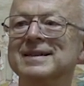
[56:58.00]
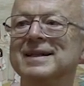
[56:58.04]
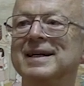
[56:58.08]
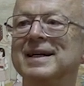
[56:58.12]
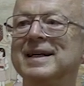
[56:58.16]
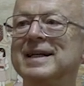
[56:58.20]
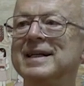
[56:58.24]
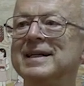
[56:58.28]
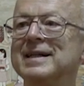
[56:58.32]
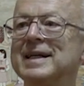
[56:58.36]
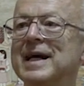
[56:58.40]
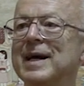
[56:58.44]

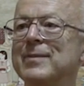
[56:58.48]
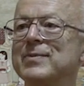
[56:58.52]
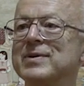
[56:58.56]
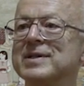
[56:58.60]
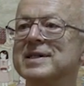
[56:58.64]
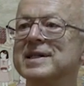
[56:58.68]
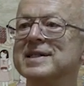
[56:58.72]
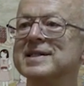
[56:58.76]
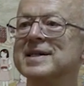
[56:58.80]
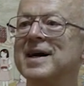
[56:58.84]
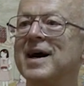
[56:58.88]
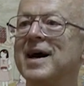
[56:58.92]
And he
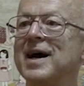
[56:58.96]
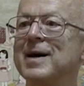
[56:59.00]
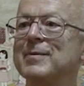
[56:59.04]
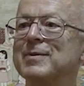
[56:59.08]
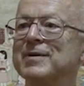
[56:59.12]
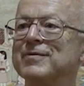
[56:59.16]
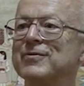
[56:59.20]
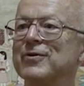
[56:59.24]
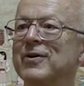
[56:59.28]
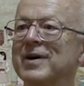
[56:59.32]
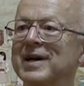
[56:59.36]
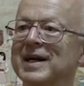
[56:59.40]
happened to die
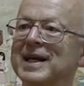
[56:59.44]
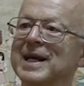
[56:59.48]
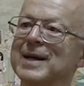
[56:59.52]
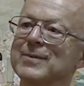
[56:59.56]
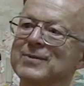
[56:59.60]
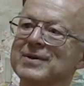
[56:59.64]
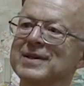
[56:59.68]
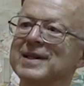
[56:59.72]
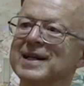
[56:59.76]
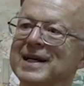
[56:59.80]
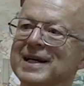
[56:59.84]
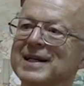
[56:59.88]
before I
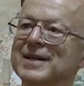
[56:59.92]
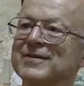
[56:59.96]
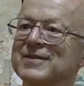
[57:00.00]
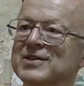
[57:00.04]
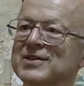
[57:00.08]
came to the end